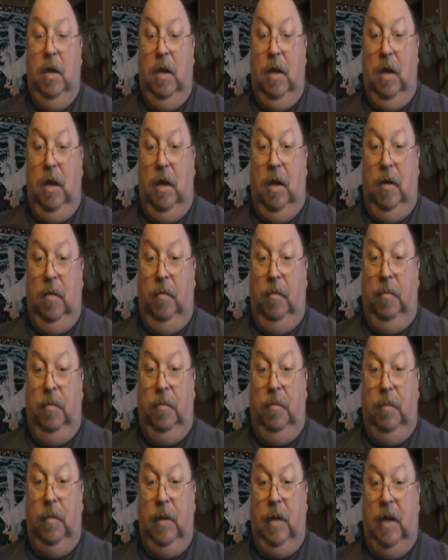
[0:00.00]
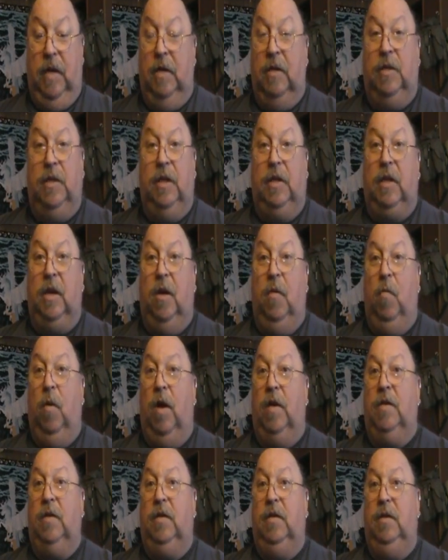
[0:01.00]
And to sit there and
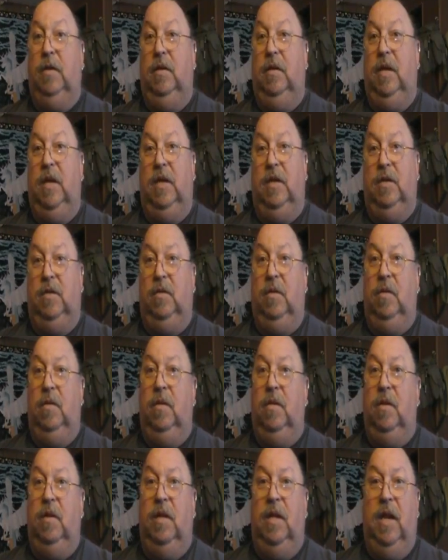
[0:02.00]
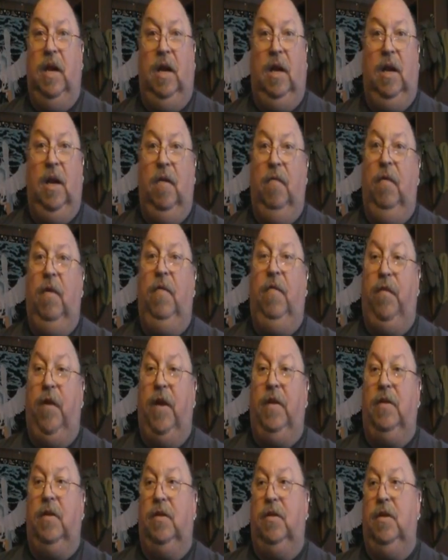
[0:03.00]
watch these little lovely
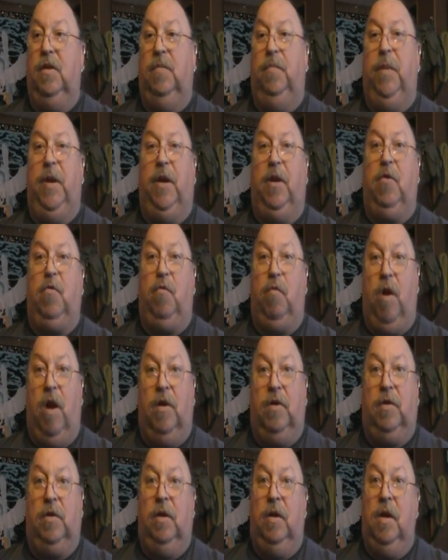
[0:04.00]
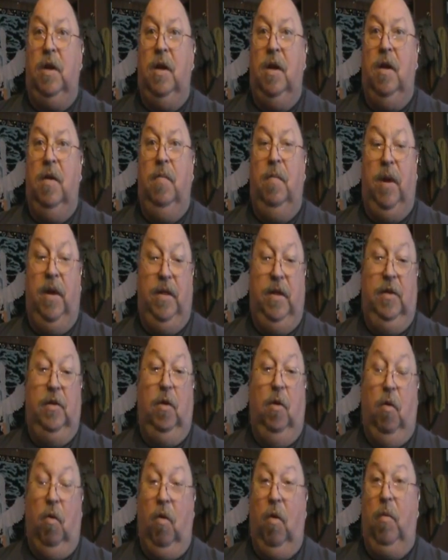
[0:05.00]
faces just be crushed by these
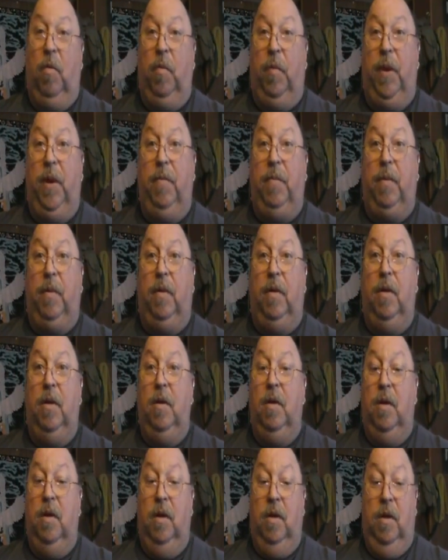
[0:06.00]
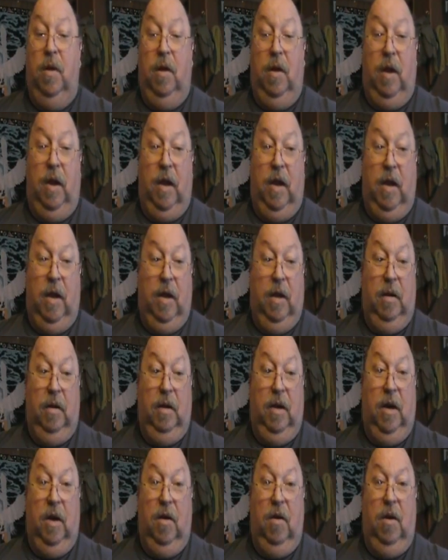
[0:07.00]
horrible people,
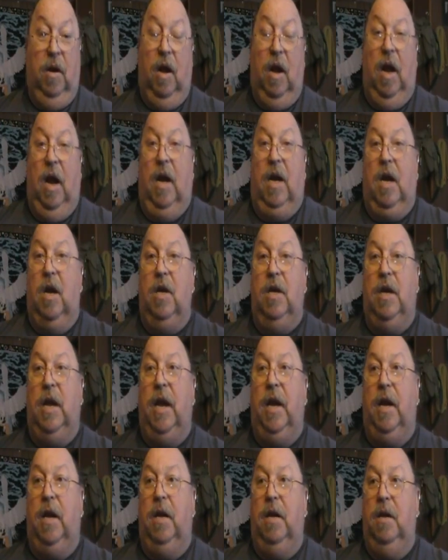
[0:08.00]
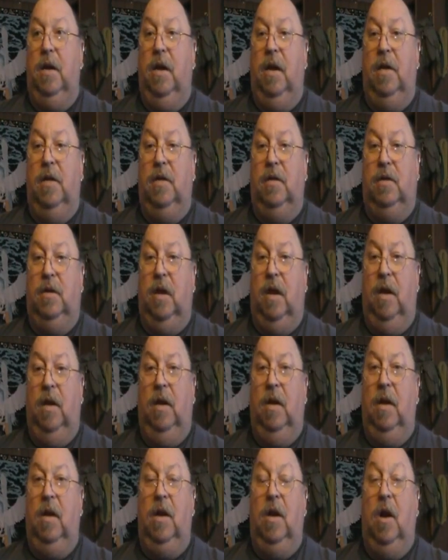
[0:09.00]
I couldn't take it.
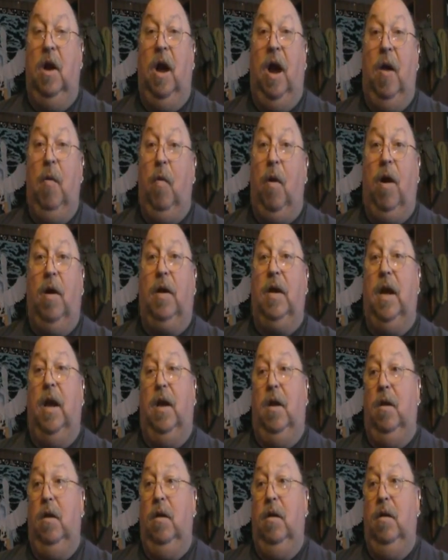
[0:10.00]
I walked out.